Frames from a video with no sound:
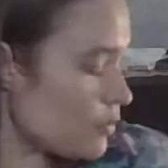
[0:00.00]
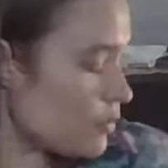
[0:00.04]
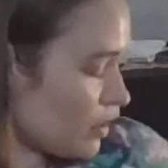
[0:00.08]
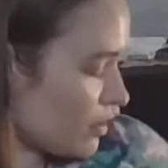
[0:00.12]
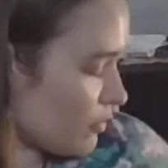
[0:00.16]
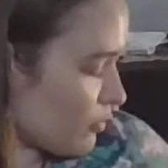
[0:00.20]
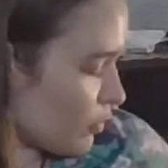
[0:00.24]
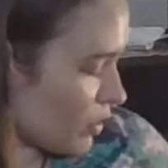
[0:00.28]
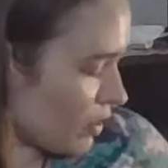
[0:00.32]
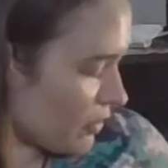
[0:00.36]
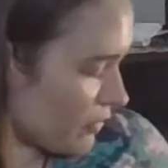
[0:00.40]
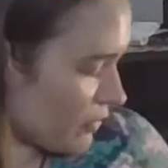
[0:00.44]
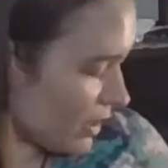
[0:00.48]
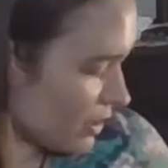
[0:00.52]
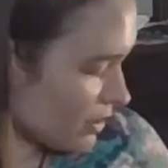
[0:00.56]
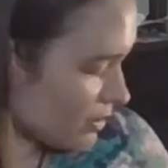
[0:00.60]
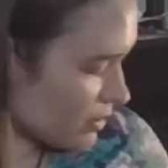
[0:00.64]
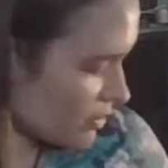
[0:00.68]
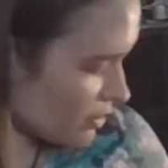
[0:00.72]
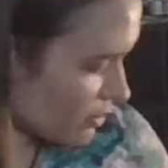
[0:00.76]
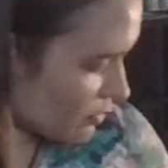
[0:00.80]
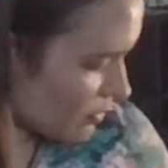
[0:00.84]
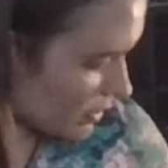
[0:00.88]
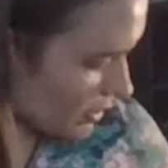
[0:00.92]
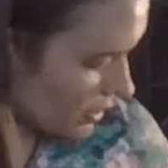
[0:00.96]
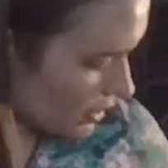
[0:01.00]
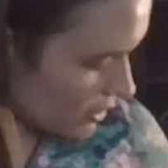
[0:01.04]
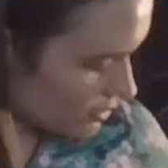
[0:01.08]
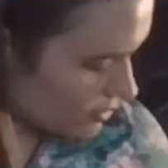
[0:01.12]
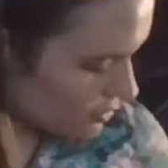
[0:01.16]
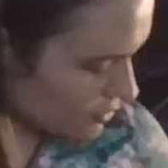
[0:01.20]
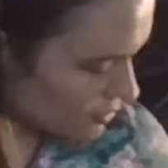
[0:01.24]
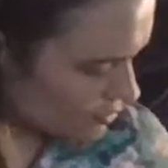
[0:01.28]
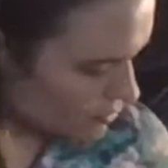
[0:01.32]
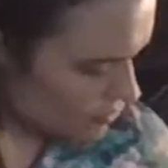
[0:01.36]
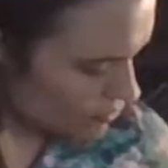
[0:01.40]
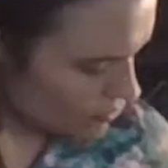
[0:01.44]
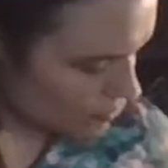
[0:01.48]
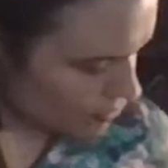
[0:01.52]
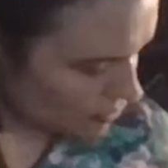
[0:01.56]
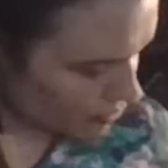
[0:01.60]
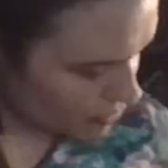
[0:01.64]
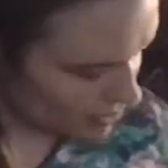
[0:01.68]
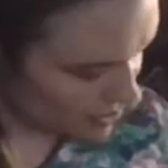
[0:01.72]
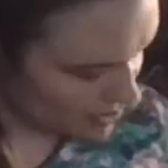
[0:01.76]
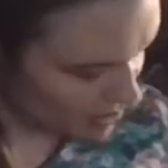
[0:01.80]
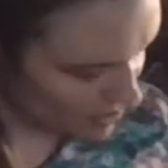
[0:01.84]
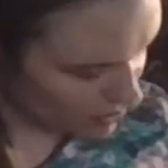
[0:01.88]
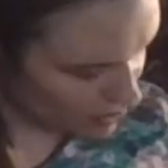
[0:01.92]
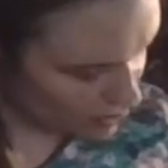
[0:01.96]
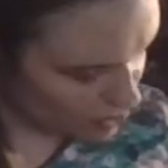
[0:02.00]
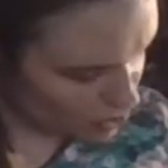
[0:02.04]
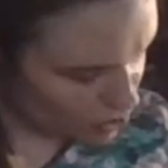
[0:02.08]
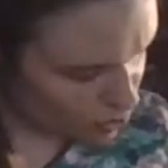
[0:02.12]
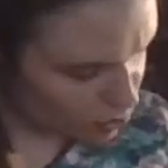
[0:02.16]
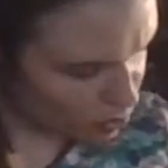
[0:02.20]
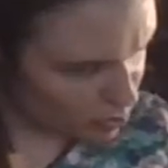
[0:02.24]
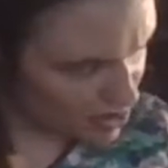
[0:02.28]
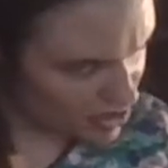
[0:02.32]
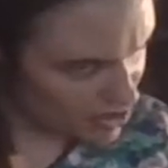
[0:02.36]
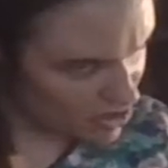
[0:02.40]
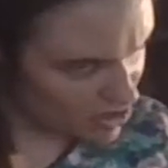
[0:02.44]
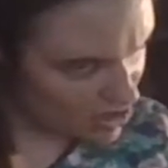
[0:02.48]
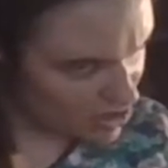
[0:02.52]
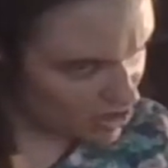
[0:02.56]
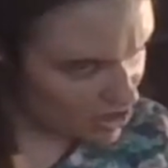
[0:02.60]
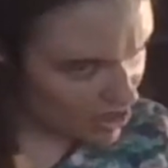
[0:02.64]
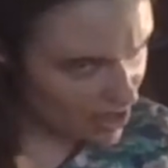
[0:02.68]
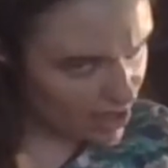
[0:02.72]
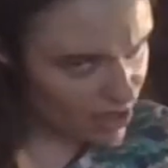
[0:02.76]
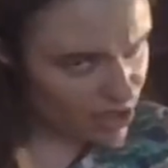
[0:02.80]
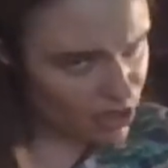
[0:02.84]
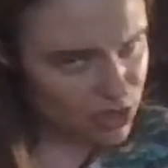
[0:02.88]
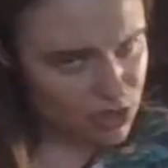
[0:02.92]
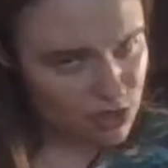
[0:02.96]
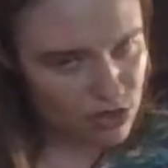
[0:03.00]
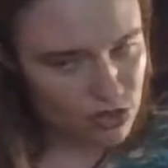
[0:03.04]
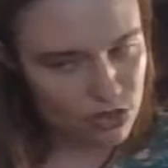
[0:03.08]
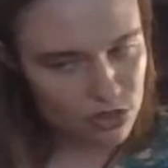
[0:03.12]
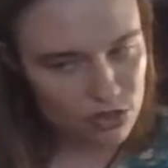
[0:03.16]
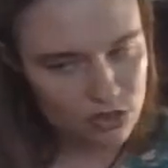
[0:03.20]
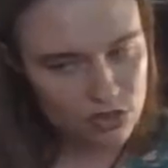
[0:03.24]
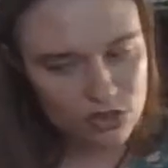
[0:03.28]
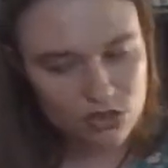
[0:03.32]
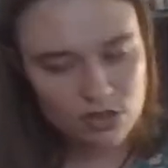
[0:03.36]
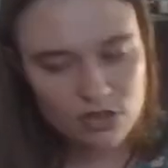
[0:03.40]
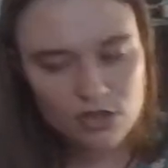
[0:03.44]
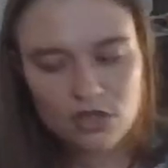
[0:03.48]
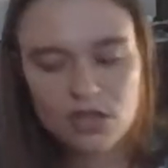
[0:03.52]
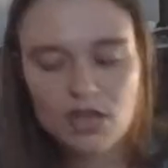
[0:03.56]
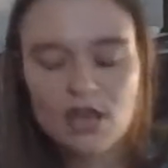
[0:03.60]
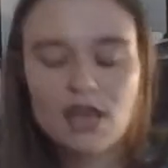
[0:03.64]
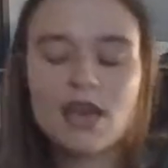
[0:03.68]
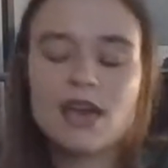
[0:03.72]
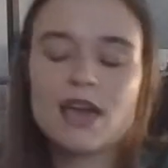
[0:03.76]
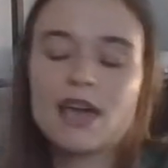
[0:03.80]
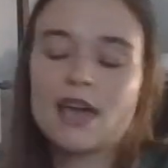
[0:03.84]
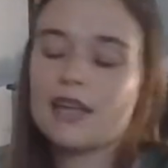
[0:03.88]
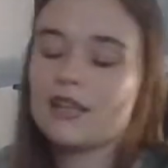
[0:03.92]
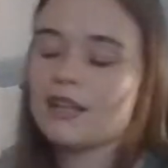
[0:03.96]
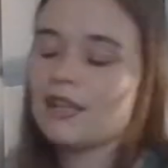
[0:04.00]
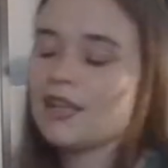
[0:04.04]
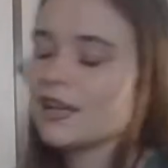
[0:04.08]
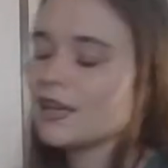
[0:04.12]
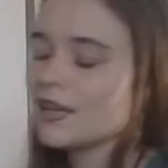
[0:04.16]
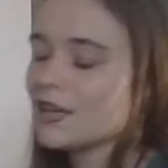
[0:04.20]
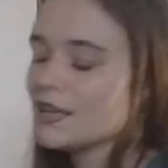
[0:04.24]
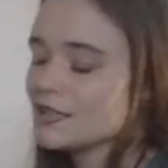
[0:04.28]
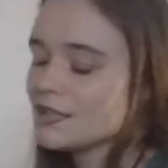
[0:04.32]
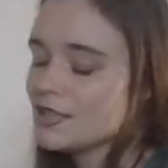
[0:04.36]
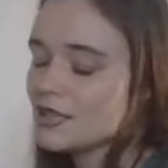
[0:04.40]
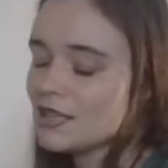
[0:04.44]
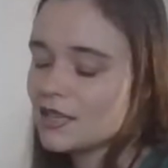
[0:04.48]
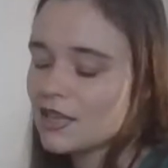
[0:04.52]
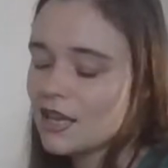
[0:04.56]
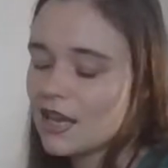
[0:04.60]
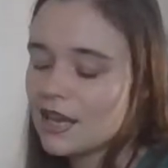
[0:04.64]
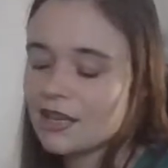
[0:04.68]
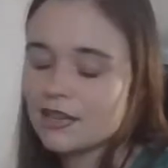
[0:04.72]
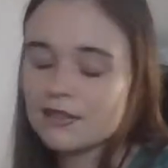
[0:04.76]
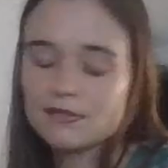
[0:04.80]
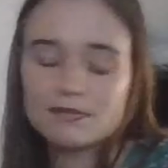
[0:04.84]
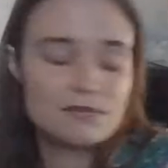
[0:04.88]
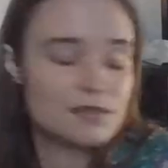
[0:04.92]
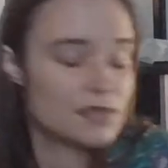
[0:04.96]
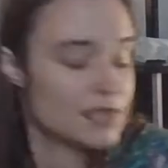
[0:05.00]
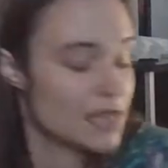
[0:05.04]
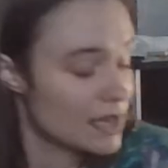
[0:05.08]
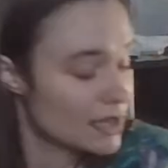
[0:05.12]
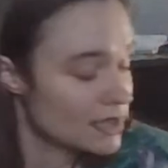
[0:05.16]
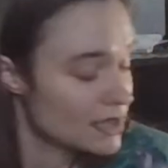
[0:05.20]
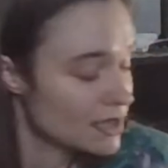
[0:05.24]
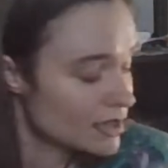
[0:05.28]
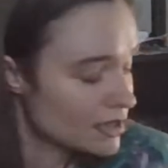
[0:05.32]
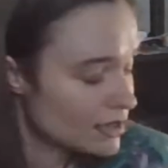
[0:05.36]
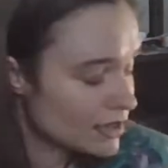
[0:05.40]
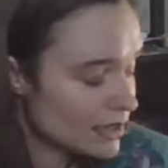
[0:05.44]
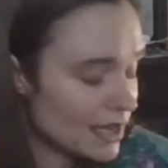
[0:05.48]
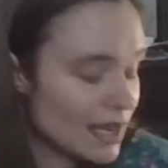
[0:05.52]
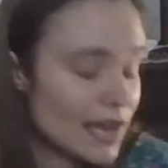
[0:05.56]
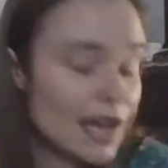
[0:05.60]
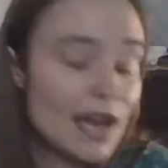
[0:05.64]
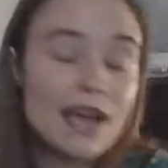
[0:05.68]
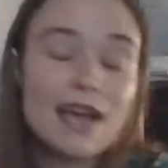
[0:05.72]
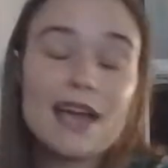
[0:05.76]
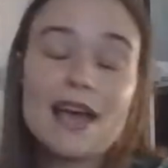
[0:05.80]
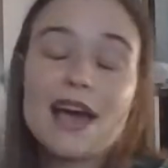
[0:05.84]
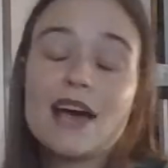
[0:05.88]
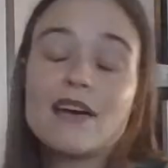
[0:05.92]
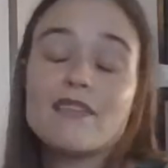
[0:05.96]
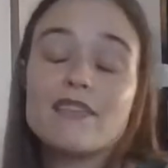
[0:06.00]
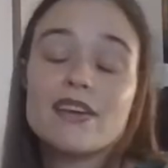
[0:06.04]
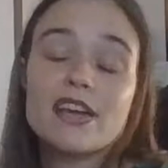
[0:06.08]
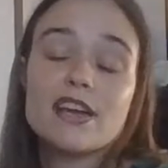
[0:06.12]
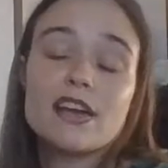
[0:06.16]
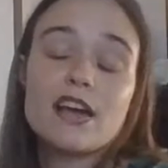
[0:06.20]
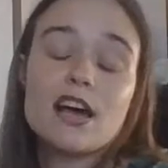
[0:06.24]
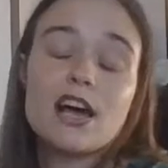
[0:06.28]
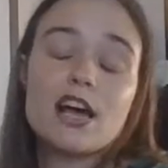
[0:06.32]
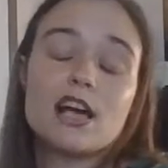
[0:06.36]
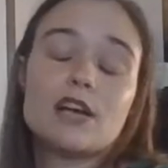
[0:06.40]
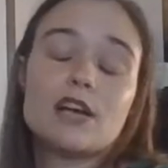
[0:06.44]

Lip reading: tuning fork effect. So we're at, what was that, 28? And like I said, I have a